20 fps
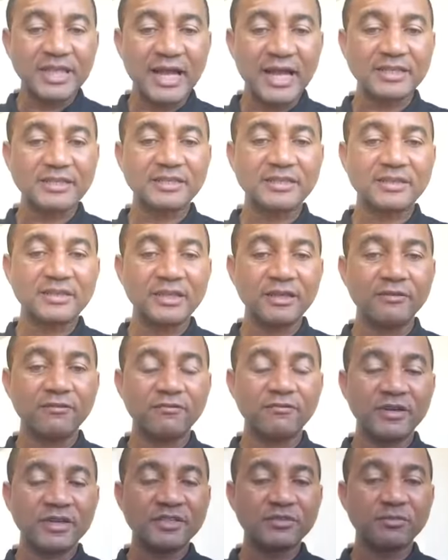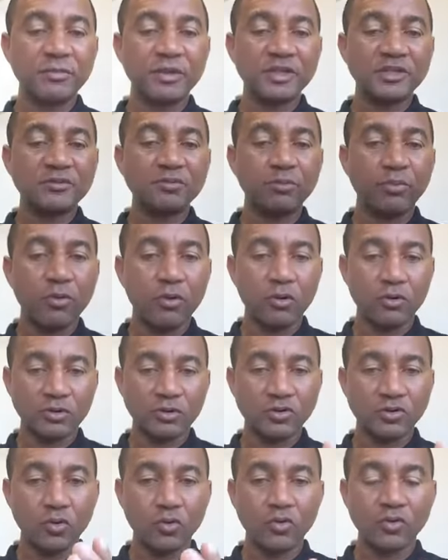that investment
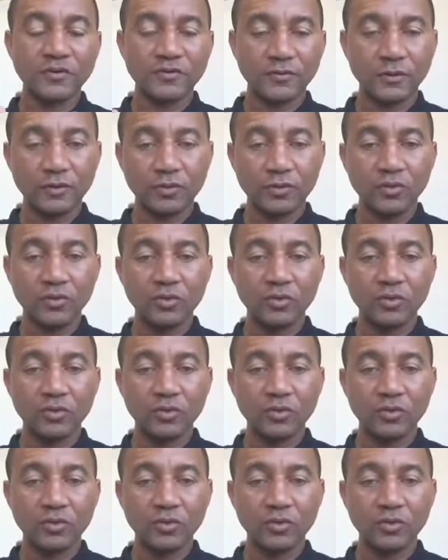pot holds for